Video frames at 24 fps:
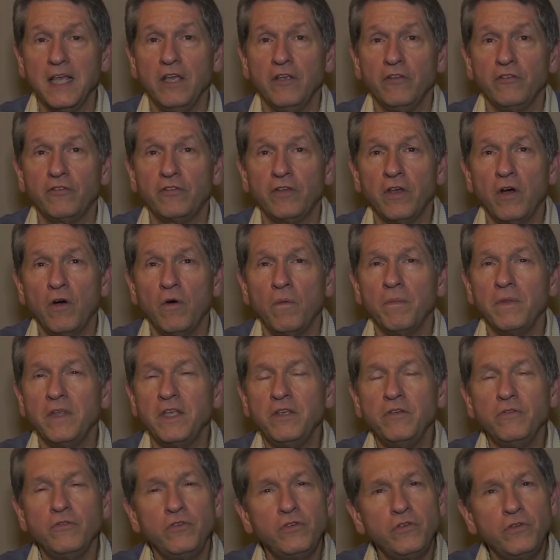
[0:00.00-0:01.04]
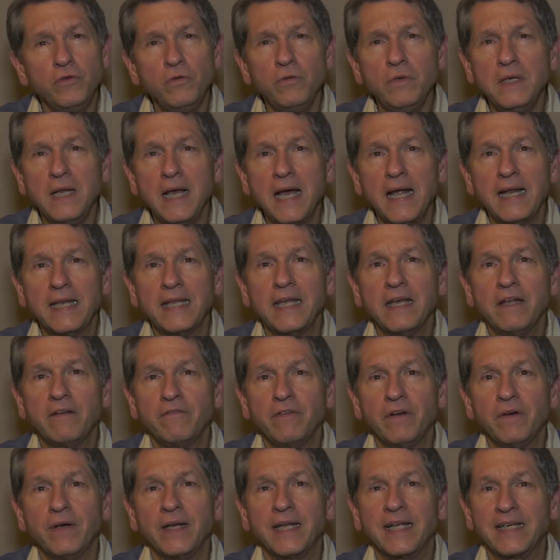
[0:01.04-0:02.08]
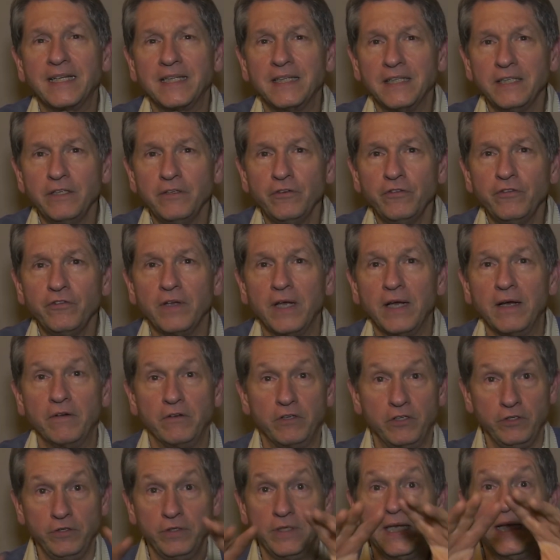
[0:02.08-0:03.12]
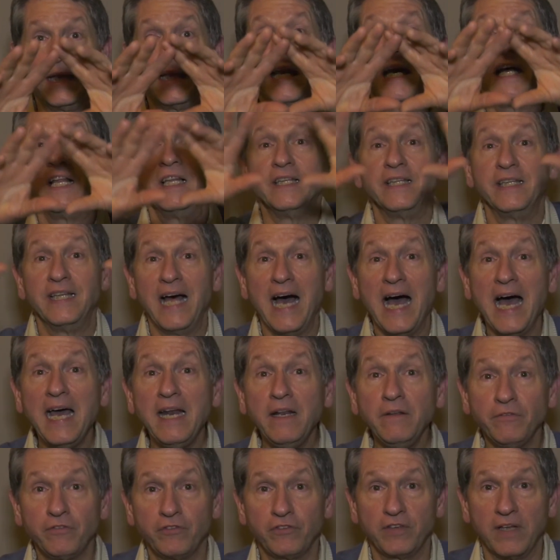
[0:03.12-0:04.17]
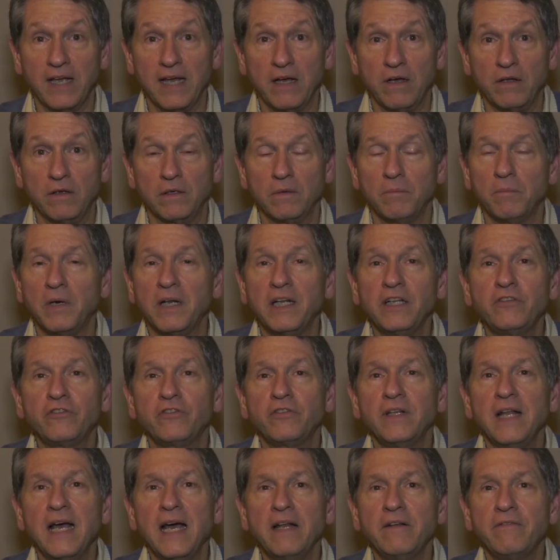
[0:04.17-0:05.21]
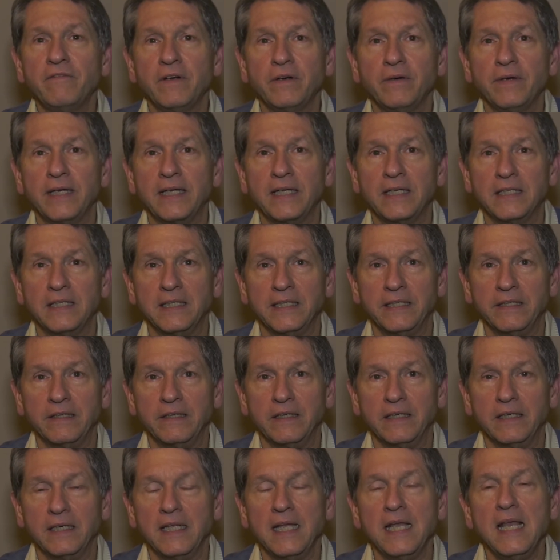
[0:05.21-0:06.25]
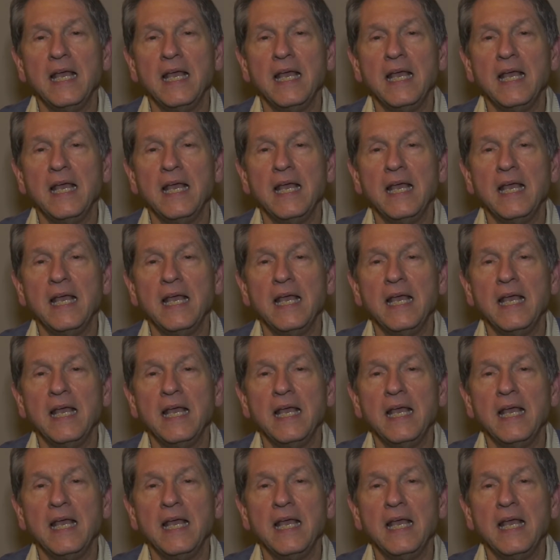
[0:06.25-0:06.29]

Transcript: So you do not get very clear sound. You get a lot of sound, but it's not very clear.